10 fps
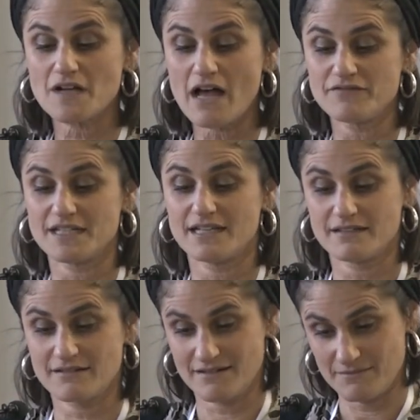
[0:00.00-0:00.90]

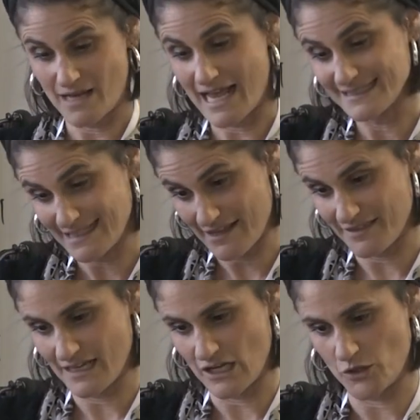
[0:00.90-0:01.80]
covenant as a
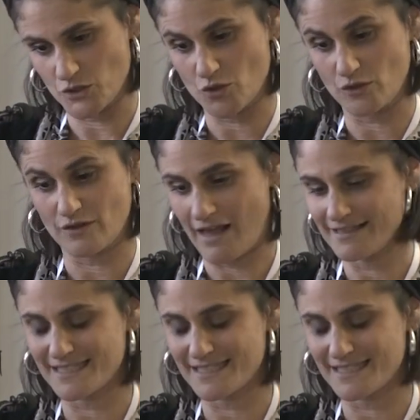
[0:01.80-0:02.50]
theological